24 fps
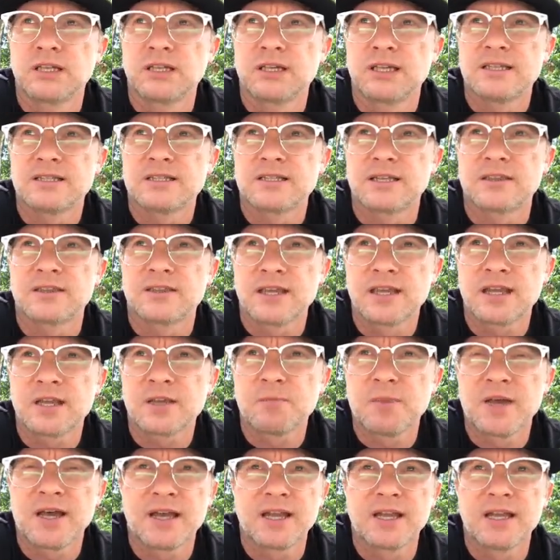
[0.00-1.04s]
He said, think
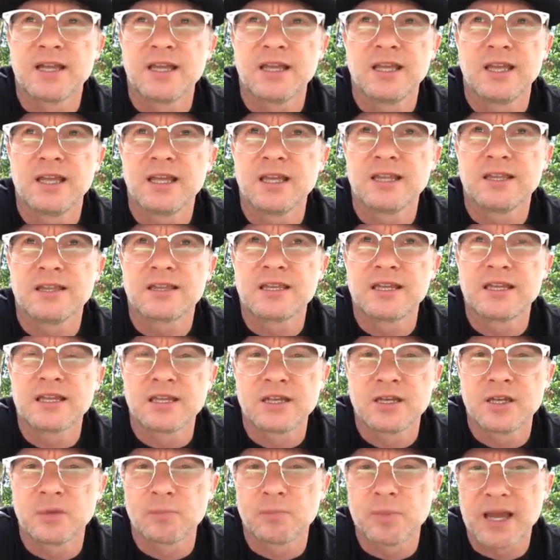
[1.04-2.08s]
about anything
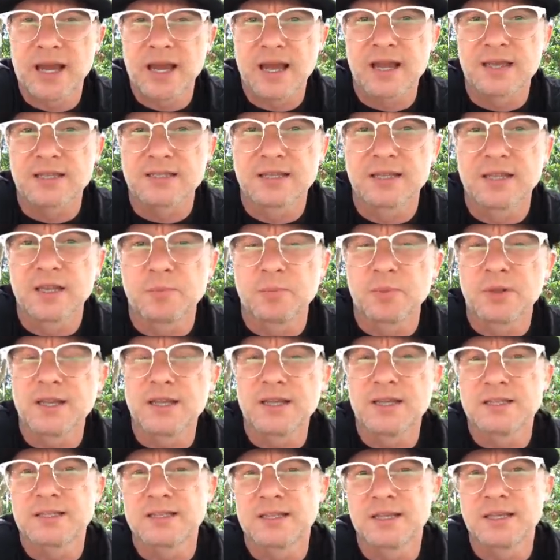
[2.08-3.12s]
in your past, any
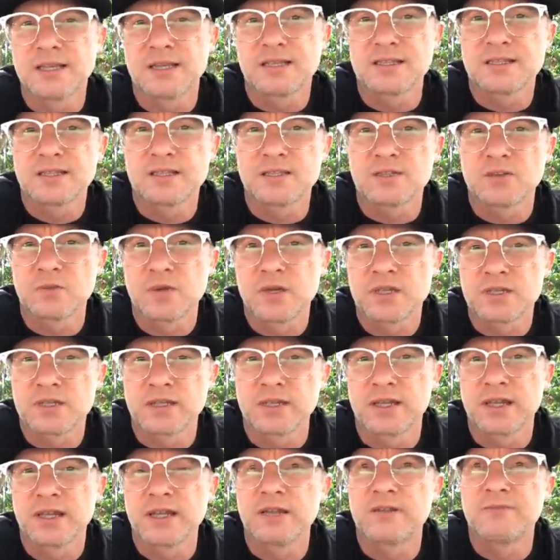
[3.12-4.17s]
place, any
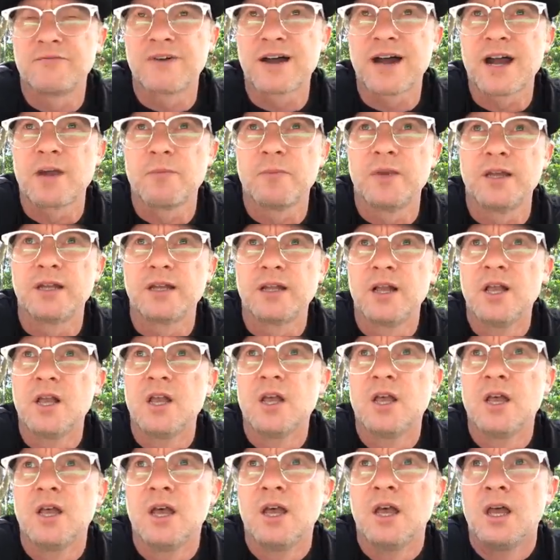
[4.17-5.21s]
situation, any environment
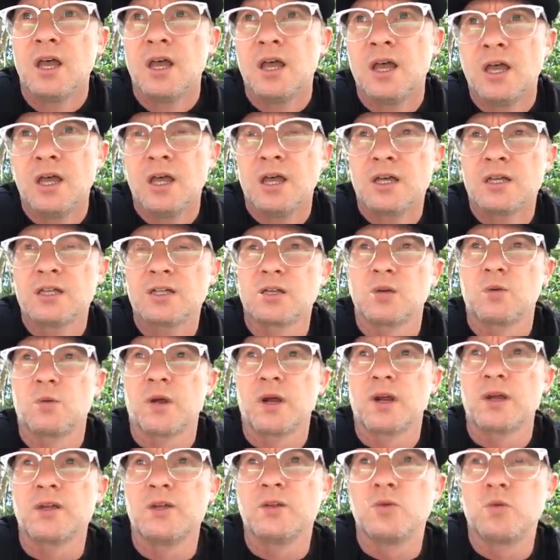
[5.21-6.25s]
to
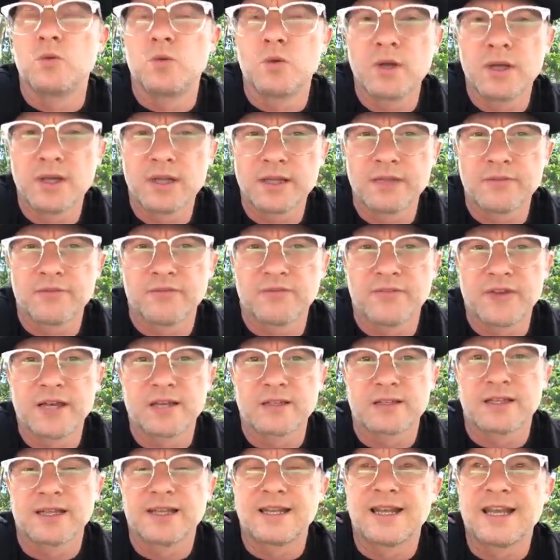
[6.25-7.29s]
where you really
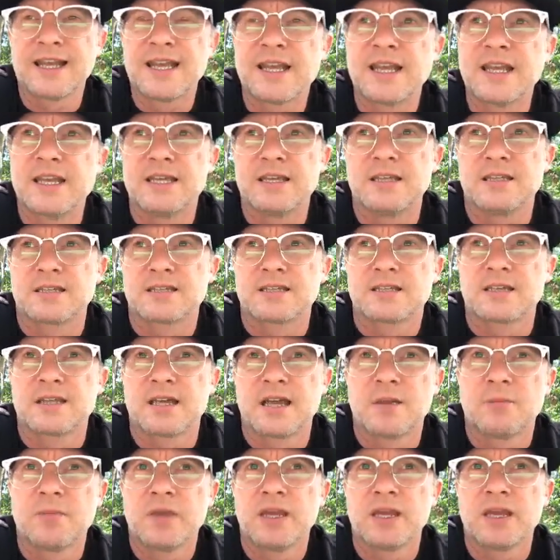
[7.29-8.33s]
felt at ease.
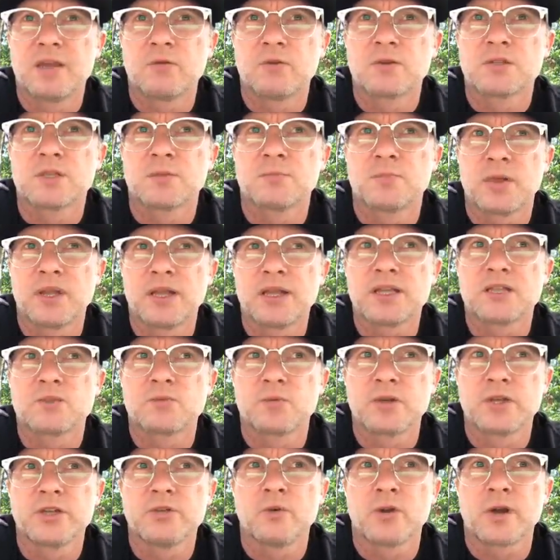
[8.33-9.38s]
I mean, it was a place
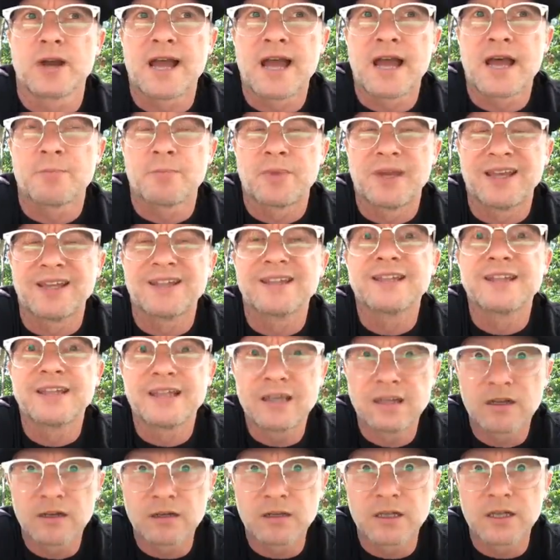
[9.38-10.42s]
where you were happy,
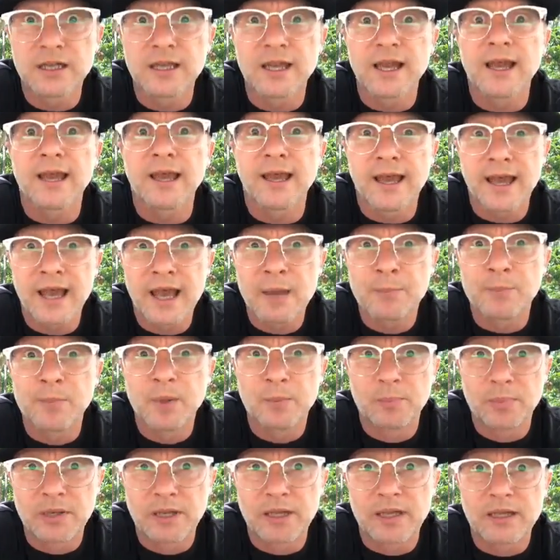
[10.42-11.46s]
literally a happy
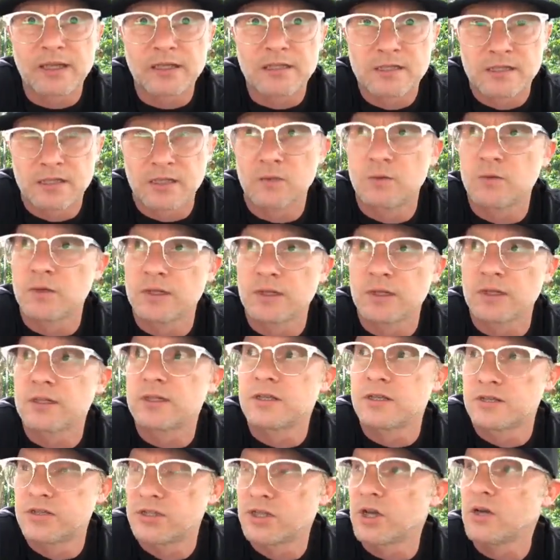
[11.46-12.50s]
place. So when
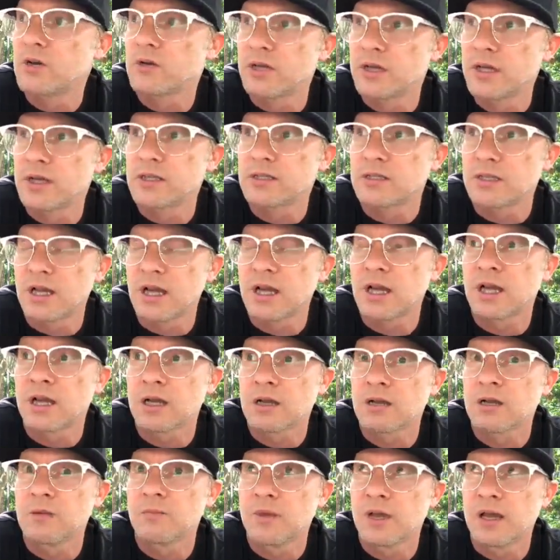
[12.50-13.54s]
the joke is, I'll
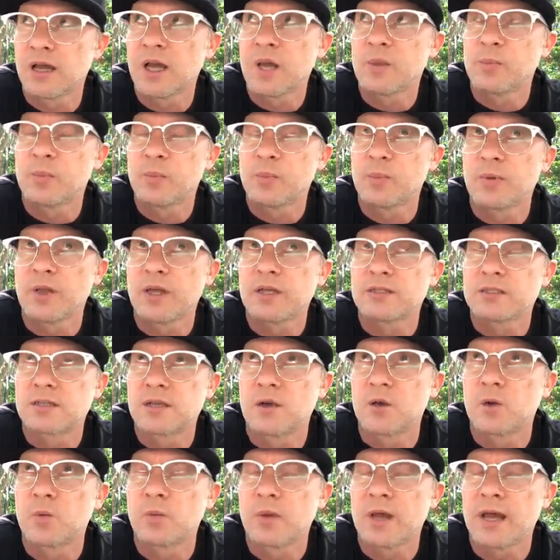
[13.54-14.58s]
go to my happy place,
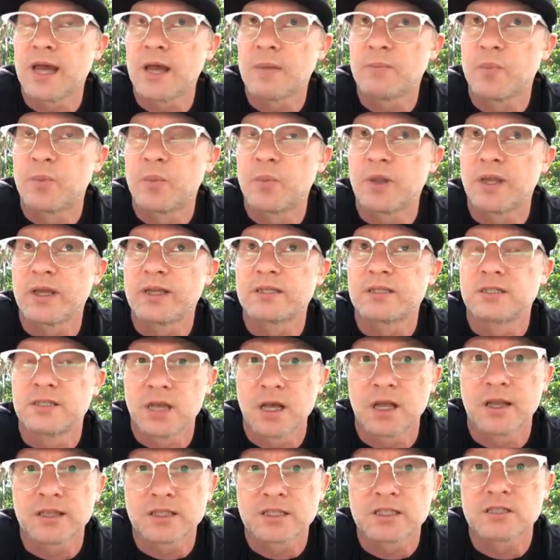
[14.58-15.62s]
go to my happy place.
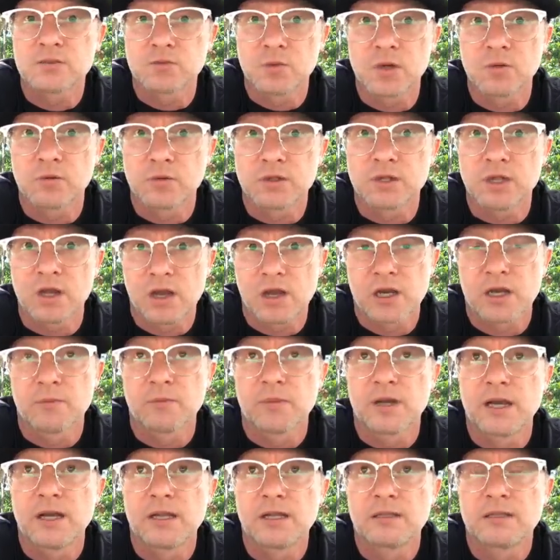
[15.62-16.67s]
No, this is what we're talking
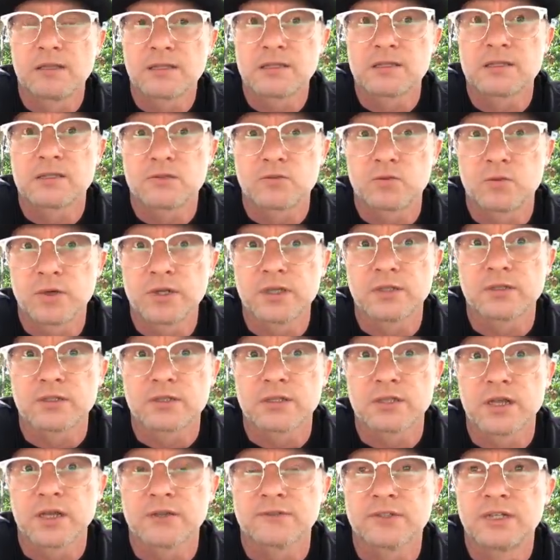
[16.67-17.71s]
about. This is real
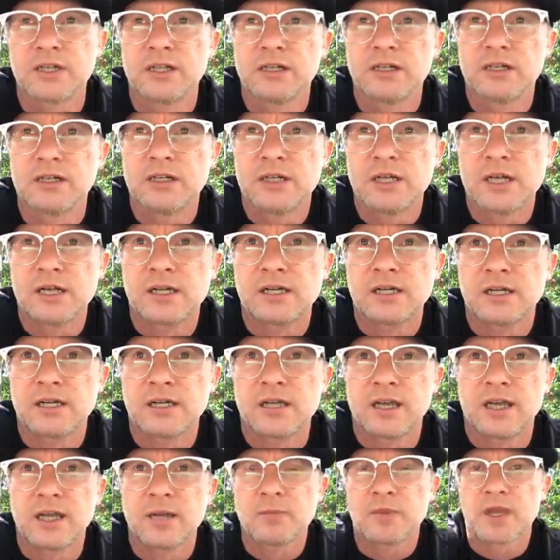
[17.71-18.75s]
stuff.
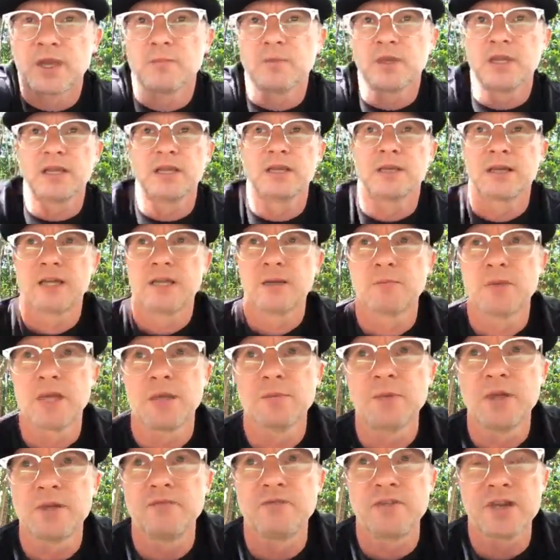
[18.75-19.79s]
And he made me
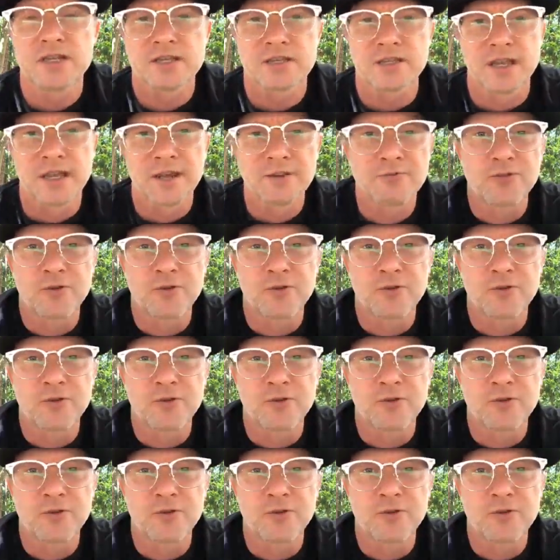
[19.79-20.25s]
envision it.